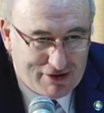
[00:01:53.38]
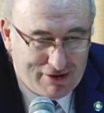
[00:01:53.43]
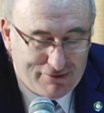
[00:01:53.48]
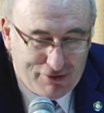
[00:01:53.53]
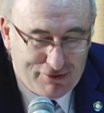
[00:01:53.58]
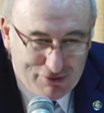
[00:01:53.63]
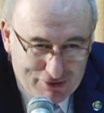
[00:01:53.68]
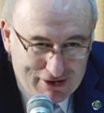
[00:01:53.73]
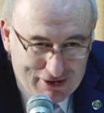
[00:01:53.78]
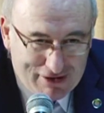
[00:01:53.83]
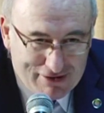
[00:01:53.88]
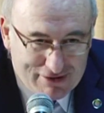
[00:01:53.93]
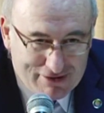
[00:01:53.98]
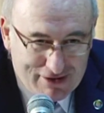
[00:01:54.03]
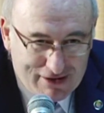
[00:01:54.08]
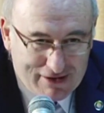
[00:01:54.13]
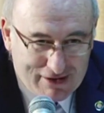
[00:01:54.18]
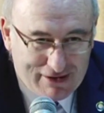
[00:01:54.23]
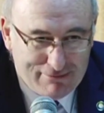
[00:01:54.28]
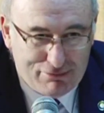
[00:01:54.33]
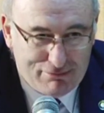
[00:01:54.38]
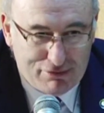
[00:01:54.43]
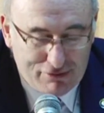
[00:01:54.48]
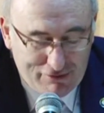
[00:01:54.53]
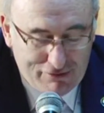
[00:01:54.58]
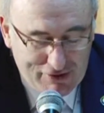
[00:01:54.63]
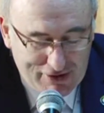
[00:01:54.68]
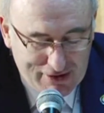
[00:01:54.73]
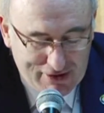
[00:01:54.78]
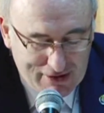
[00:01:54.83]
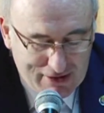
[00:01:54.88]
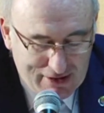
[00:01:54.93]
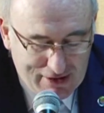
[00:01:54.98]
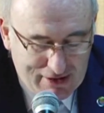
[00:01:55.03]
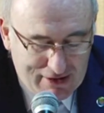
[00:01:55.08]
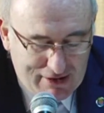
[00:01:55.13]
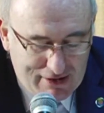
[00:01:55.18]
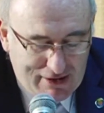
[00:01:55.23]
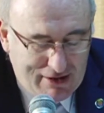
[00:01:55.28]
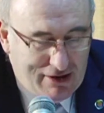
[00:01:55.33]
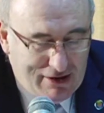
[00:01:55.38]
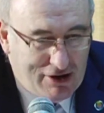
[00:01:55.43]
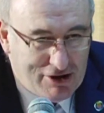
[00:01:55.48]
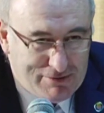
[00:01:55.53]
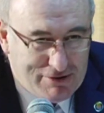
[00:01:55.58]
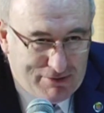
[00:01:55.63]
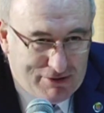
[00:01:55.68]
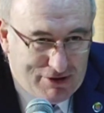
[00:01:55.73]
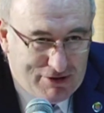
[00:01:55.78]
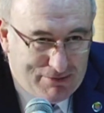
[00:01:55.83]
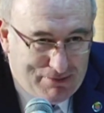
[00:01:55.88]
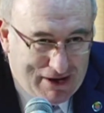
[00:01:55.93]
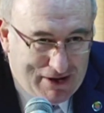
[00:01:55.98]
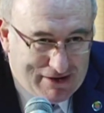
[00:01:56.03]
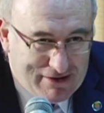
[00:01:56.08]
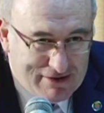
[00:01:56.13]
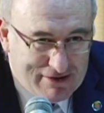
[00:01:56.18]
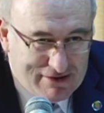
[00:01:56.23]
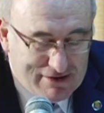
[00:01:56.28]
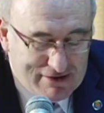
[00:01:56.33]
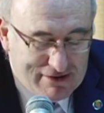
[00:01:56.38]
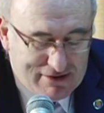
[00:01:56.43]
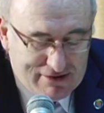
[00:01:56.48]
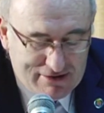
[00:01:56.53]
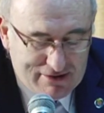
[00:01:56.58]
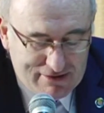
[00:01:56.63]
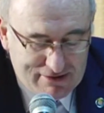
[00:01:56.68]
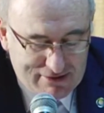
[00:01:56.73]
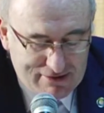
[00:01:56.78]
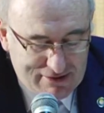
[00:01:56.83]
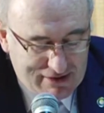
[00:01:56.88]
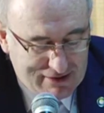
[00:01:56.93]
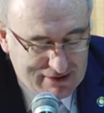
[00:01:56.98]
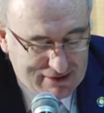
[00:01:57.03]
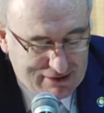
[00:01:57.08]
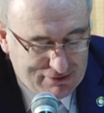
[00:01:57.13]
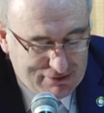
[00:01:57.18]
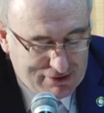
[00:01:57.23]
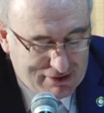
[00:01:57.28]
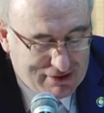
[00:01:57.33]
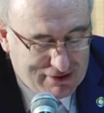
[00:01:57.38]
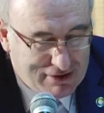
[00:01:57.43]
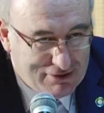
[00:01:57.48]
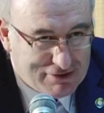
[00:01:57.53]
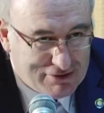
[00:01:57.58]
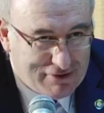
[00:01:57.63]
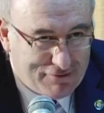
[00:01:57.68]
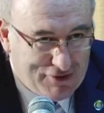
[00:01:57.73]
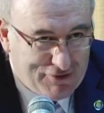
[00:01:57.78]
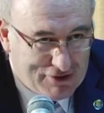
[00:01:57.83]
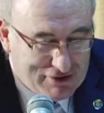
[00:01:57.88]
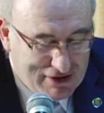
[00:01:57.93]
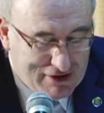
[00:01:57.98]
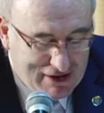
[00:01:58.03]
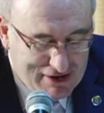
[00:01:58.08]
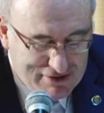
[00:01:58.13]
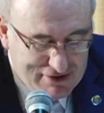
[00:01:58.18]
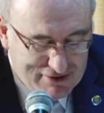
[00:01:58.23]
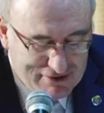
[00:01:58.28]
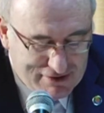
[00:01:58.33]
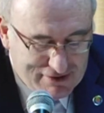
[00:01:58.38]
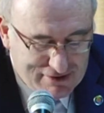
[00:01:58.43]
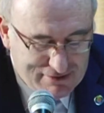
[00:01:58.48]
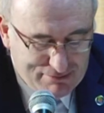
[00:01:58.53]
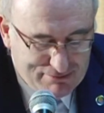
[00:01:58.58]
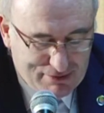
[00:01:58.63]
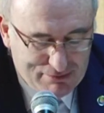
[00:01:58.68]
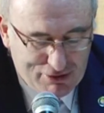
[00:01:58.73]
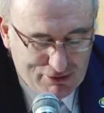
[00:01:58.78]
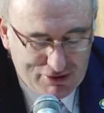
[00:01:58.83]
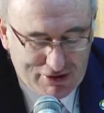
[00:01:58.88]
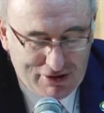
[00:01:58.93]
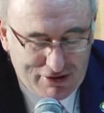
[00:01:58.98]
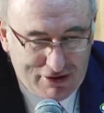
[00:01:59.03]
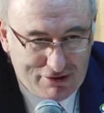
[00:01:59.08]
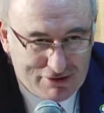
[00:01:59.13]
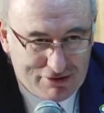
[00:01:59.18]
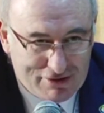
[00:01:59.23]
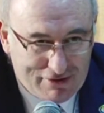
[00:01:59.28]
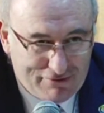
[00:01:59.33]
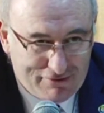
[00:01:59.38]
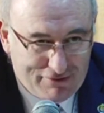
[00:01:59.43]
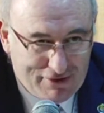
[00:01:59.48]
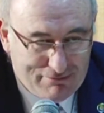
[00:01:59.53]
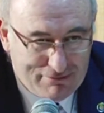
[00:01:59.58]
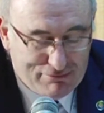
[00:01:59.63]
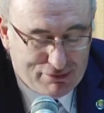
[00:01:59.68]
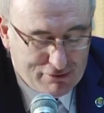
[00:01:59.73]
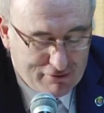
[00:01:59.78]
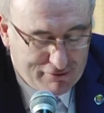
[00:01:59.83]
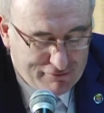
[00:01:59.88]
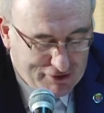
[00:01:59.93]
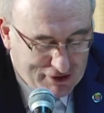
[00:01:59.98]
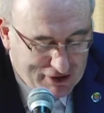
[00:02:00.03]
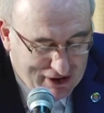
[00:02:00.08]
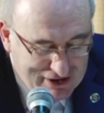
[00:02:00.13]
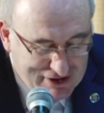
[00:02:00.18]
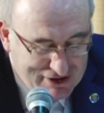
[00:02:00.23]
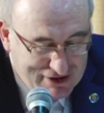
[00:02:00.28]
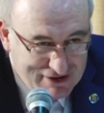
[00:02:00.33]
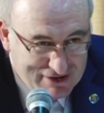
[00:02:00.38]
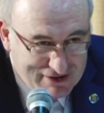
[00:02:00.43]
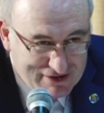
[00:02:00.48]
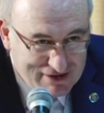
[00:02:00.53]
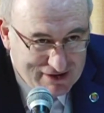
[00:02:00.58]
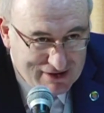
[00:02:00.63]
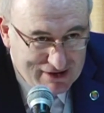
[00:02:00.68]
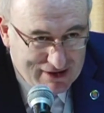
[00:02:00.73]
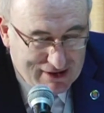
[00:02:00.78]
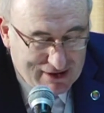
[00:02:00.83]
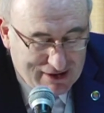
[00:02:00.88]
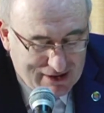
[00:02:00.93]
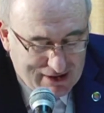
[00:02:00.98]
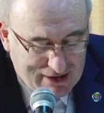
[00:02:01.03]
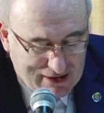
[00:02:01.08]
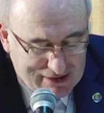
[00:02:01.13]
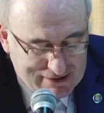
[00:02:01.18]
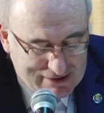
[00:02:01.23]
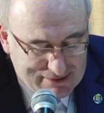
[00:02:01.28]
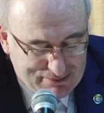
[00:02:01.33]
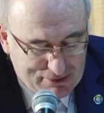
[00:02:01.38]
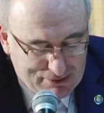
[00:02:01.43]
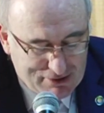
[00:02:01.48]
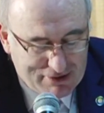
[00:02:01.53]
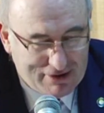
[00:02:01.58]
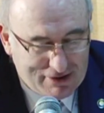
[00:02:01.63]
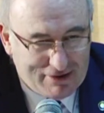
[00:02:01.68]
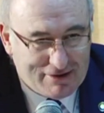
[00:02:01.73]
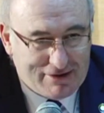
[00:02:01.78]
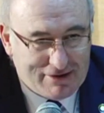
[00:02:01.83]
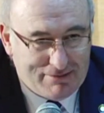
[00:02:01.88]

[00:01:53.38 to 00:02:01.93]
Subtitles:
on a few things, like improving husbandry practices, including the use of fertilizers, promoting the use of improved varieties, and supporting